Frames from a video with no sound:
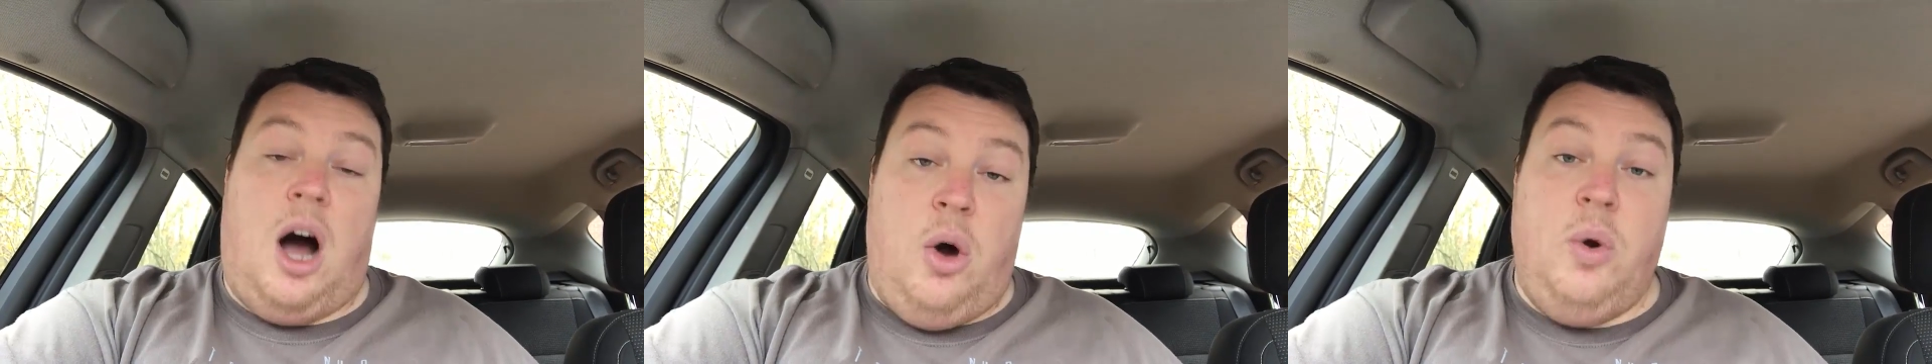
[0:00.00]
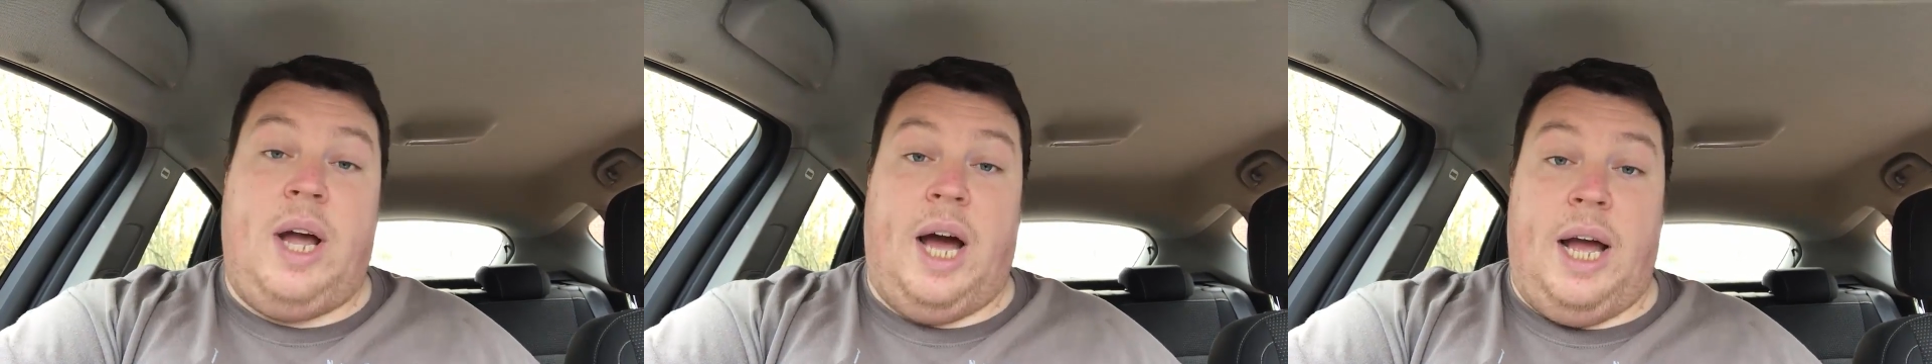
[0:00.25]

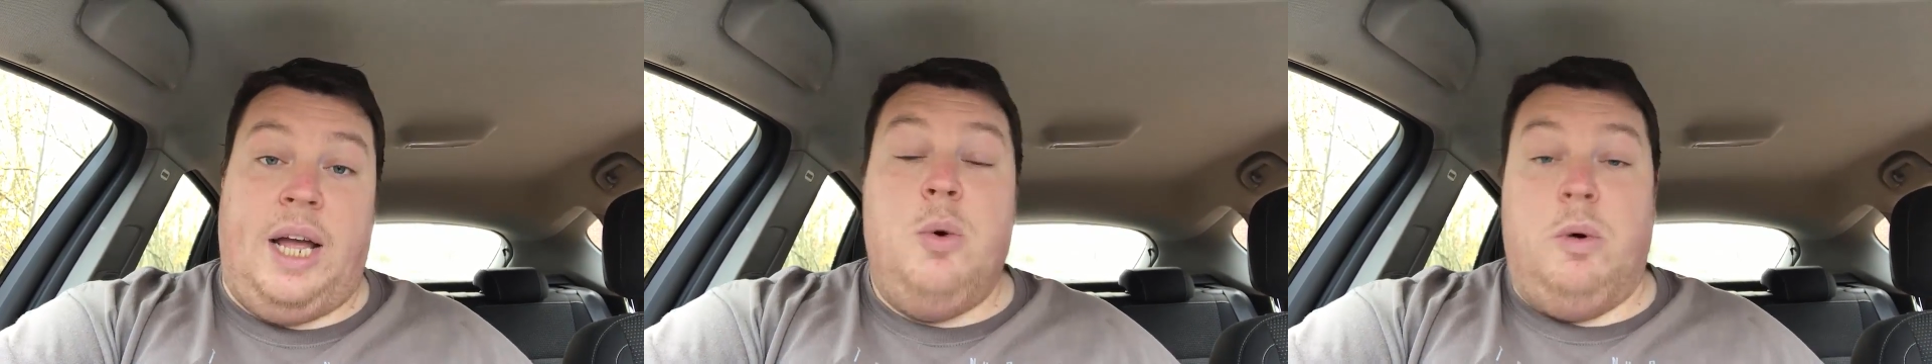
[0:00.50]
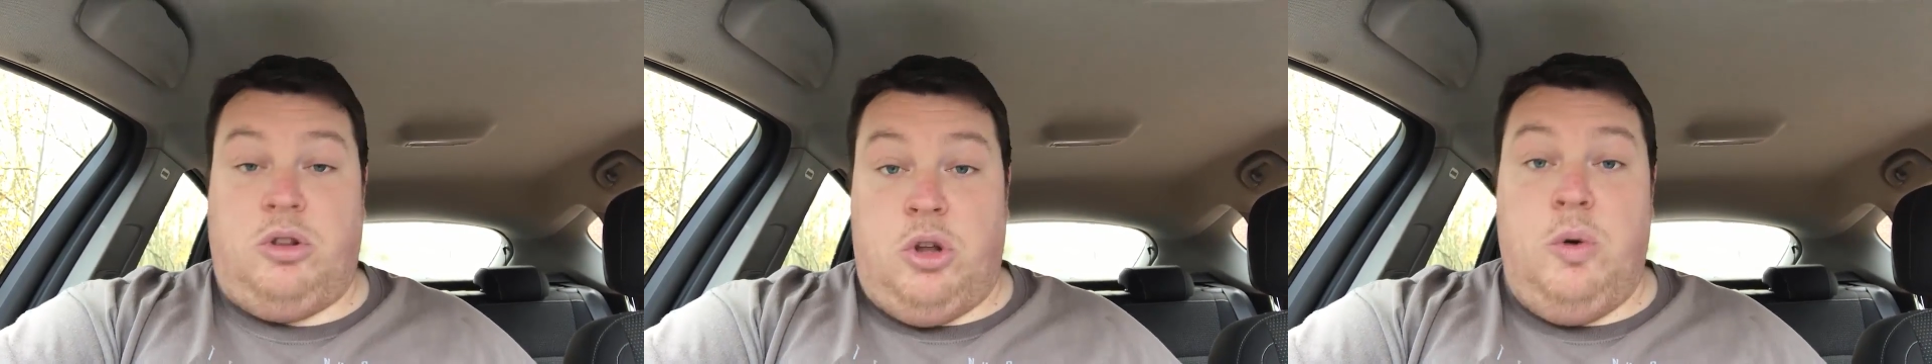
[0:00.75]
okay,
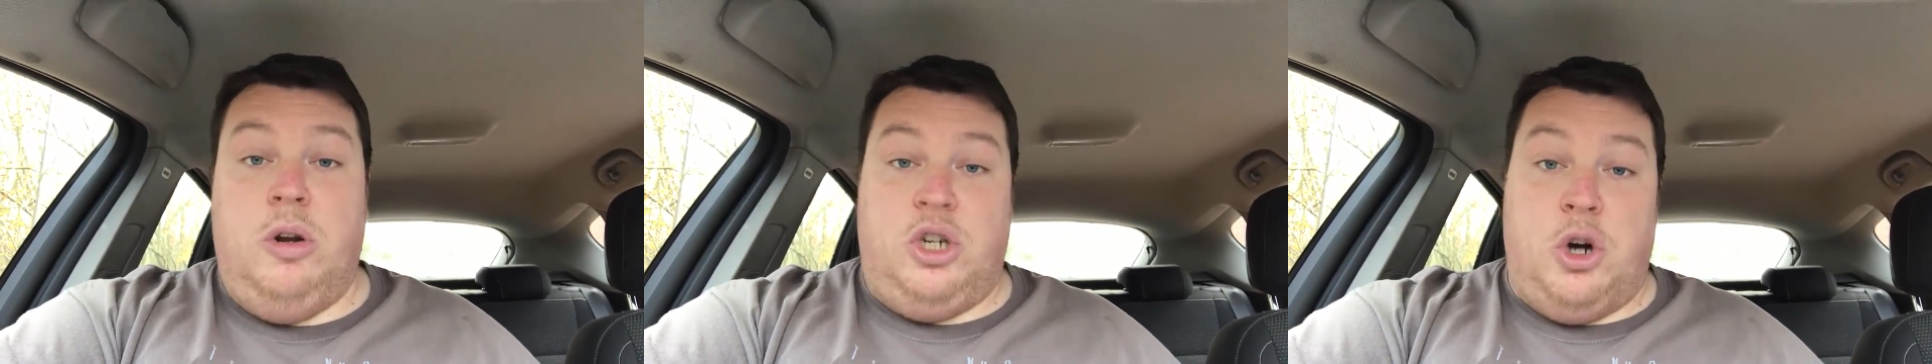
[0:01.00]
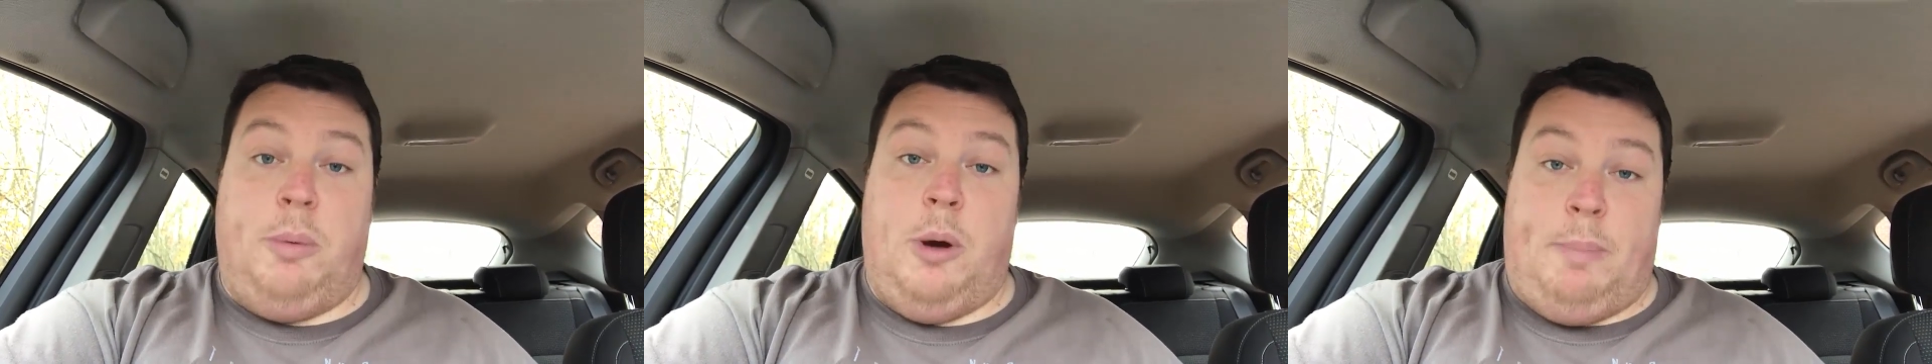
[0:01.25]
we'll do the
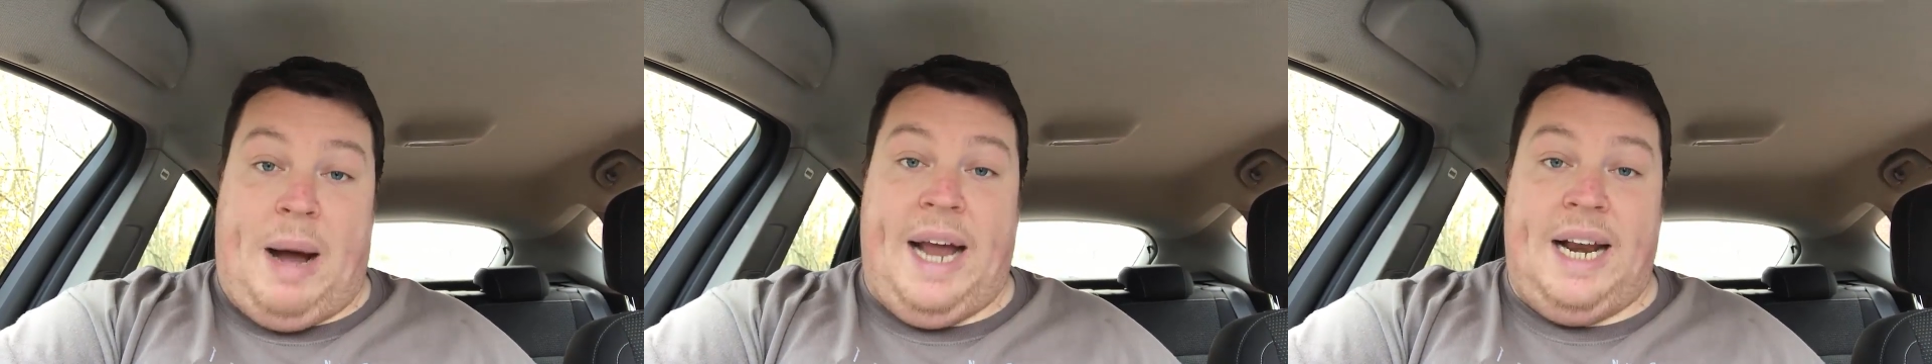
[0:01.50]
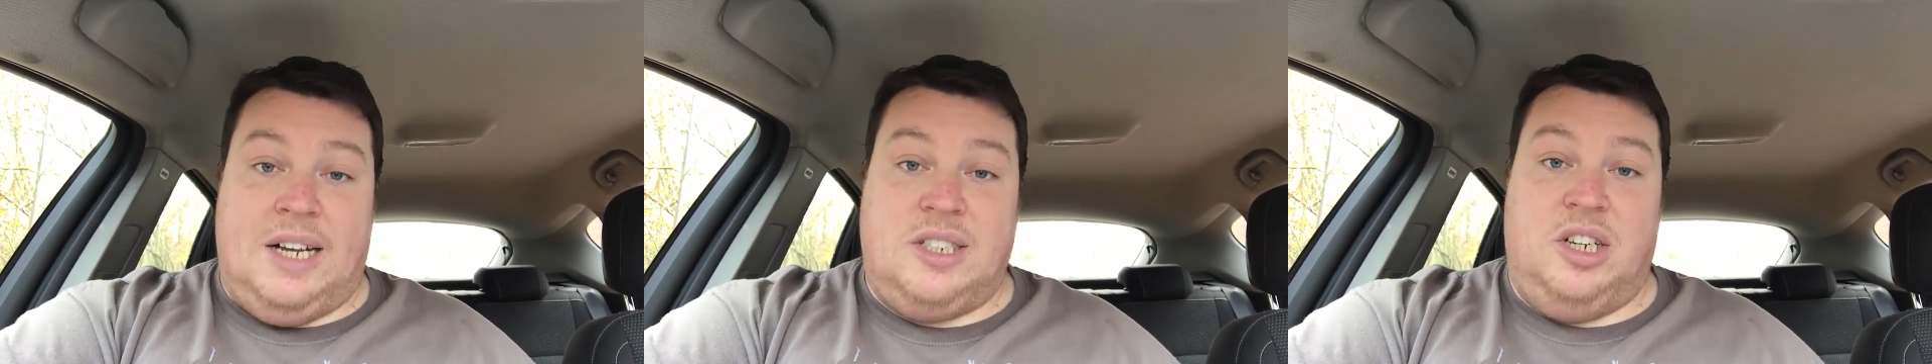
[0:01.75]
job you're paying us